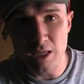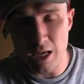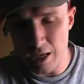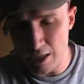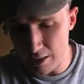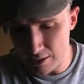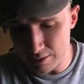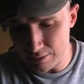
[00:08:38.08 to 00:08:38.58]

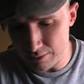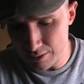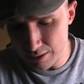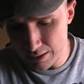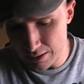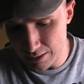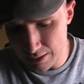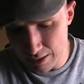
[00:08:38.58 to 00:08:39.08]
I
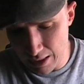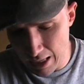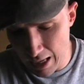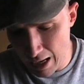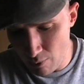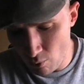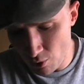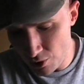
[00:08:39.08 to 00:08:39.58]

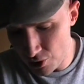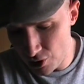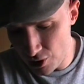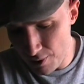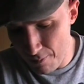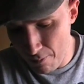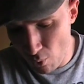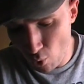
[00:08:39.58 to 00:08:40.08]
want to see
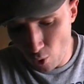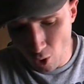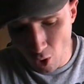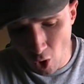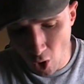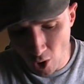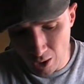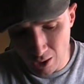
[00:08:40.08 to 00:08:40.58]
more
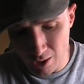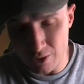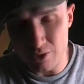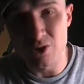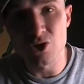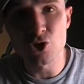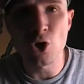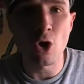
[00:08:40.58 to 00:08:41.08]
art like
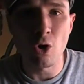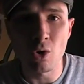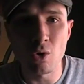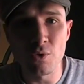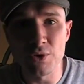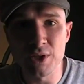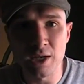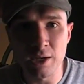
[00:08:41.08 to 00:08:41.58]
this all
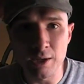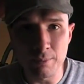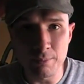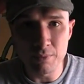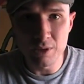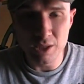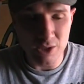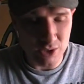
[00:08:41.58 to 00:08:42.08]
the time,
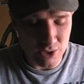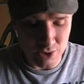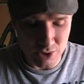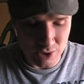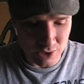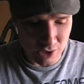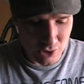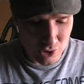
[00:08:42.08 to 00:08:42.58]

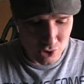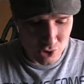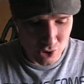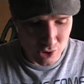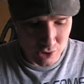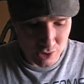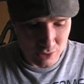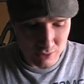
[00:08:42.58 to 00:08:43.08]
because it
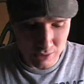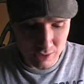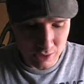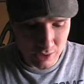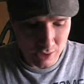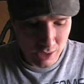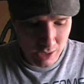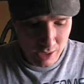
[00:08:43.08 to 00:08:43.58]
just,
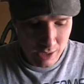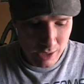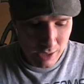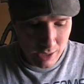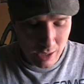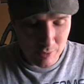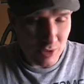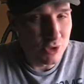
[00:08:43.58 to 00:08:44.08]

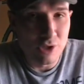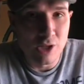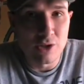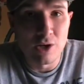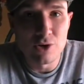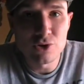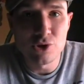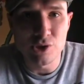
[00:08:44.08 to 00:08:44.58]
and there's nothing
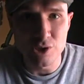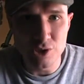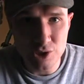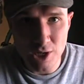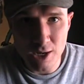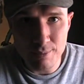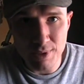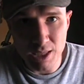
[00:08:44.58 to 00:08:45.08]
else you can
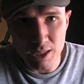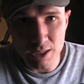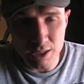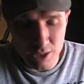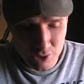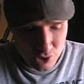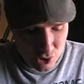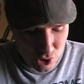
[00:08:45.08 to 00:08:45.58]
say about it.
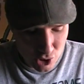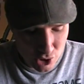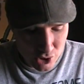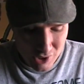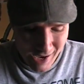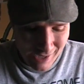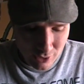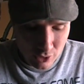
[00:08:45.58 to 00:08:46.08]
It's just
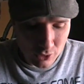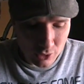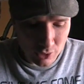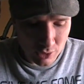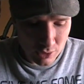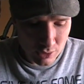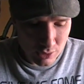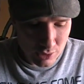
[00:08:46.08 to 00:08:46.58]
that good.
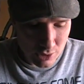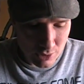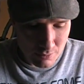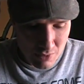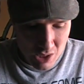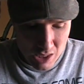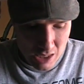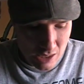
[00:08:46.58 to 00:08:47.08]
To
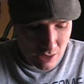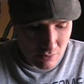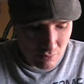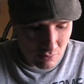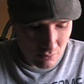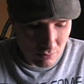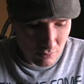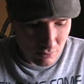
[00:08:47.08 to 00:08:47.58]
me,
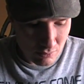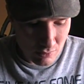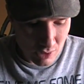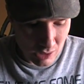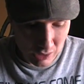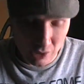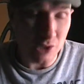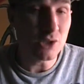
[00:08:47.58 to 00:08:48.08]

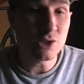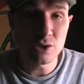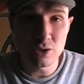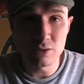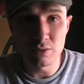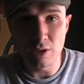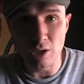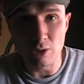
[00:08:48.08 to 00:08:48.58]
at least,
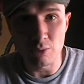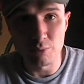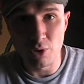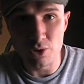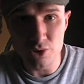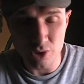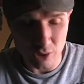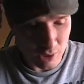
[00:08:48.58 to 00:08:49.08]
you know,
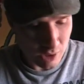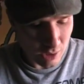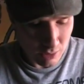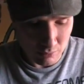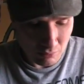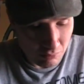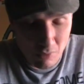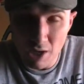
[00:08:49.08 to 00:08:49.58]
personally.
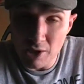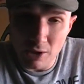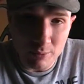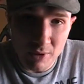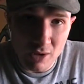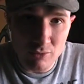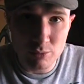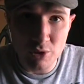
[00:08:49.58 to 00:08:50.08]
It might not
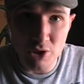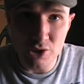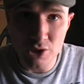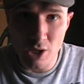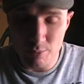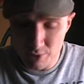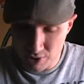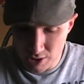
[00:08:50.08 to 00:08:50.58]
be everybody's
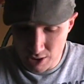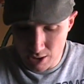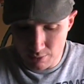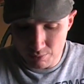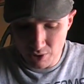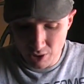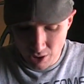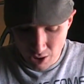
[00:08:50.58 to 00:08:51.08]
cup of tea,
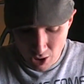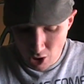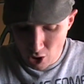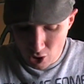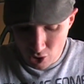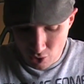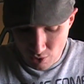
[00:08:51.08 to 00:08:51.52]
but you